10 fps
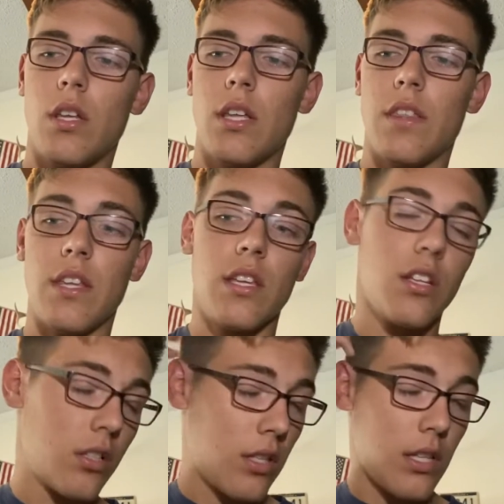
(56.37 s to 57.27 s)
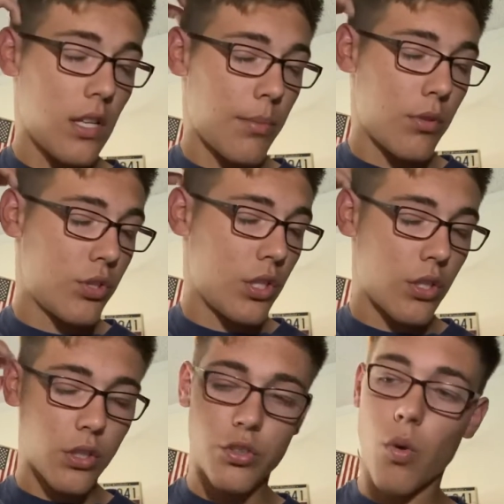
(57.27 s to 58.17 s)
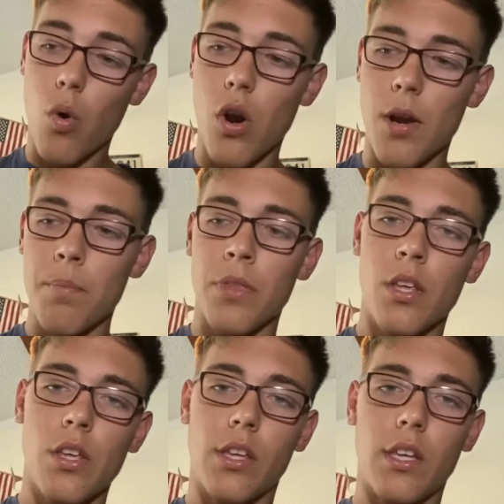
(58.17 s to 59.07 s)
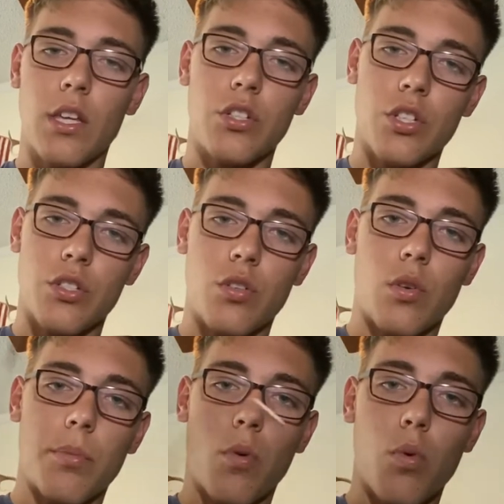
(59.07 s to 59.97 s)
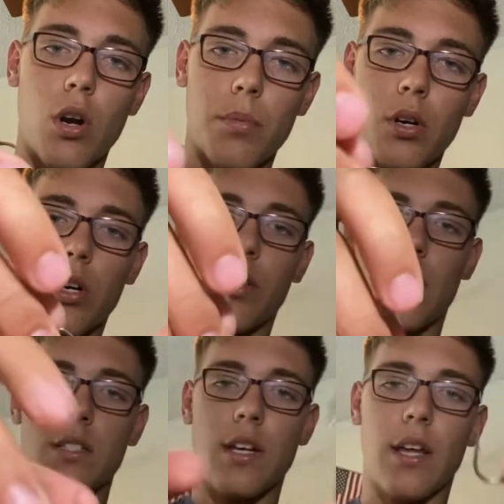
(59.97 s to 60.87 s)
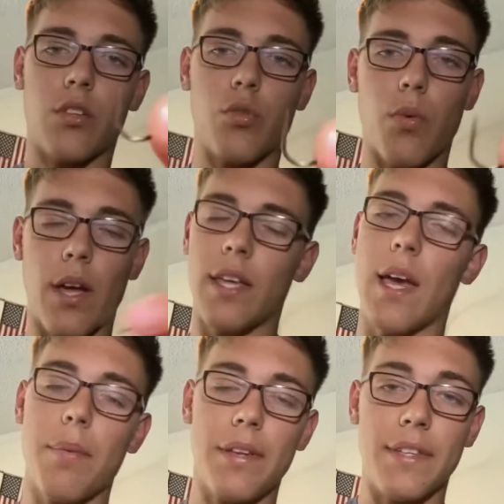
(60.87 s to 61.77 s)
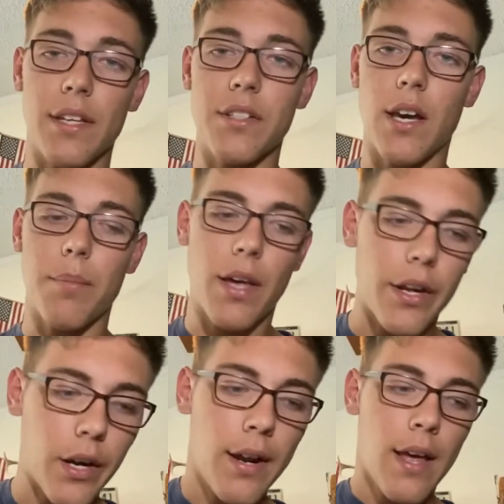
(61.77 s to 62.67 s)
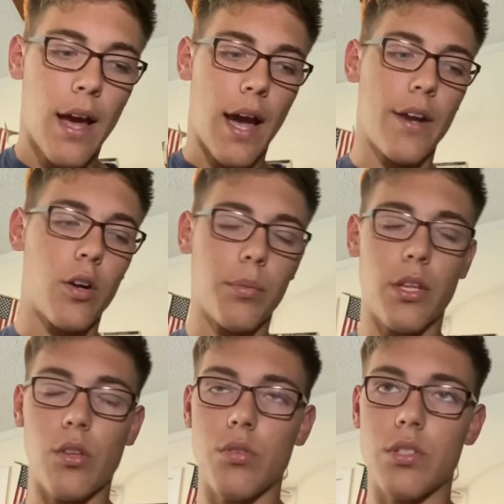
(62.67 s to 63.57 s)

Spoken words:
the EWG hooks, or you can get just a normal worm hook that's not extra wide gap. It does not matter. I normally use